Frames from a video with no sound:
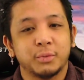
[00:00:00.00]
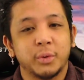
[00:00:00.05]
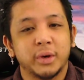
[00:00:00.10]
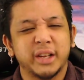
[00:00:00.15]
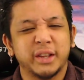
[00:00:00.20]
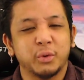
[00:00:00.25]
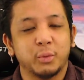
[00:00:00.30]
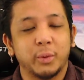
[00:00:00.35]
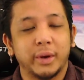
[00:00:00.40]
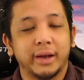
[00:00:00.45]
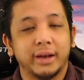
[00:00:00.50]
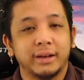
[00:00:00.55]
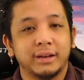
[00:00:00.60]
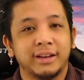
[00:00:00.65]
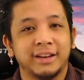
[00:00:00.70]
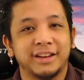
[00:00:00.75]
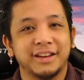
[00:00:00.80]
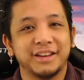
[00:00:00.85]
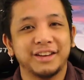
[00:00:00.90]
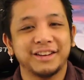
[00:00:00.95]
the one in the way.
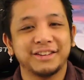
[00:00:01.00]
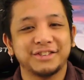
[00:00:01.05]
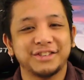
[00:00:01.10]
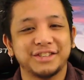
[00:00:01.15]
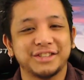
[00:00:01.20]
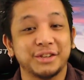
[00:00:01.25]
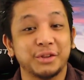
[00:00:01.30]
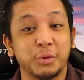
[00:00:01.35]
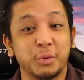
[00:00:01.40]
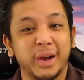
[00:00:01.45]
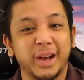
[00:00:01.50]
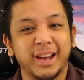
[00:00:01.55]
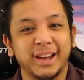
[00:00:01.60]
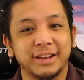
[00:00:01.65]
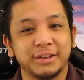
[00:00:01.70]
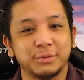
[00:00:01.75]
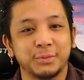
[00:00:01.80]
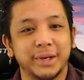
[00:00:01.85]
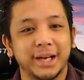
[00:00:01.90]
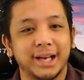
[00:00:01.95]
She's in the
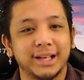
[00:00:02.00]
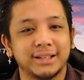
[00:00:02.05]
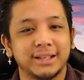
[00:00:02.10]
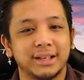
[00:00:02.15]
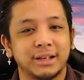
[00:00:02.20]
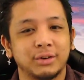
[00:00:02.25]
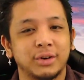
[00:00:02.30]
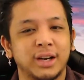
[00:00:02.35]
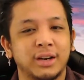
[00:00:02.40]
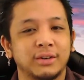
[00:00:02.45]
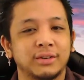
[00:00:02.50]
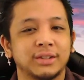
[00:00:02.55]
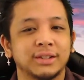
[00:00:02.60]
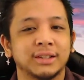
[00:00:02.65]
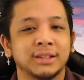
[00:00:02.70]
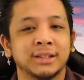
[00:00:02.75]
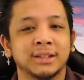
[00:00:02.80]
way. We gotta take her out.